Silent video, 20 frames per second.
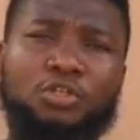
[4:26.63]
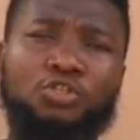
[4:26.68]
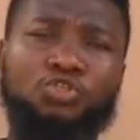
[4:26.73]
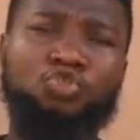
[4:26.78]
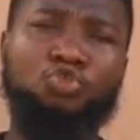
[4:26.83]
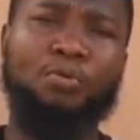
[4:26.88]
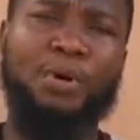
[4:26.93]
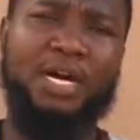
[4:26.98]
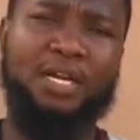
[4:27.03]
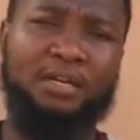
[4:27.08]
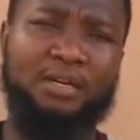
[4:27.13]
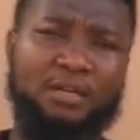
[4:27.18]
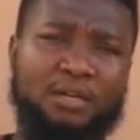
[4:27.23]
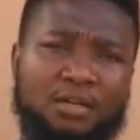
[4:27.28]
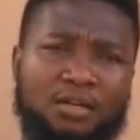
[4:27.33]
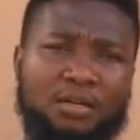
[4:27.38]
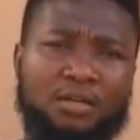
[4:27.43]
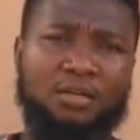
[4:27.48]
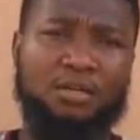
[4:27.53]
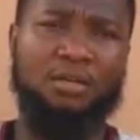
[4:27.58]
to man.
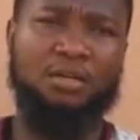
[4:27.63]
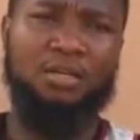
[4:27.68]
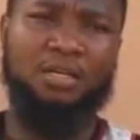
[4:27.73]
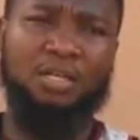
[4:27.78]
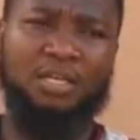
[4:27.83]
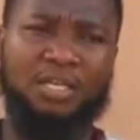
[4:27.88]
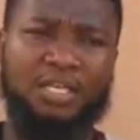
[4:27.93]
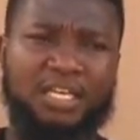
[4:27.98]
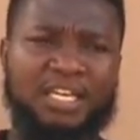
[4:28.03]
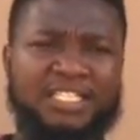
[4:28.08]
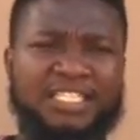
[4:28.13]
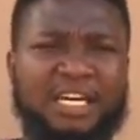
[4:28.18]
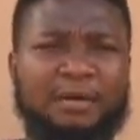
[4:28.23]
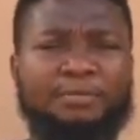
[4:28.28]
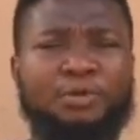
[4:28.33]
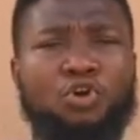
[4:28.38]
It can be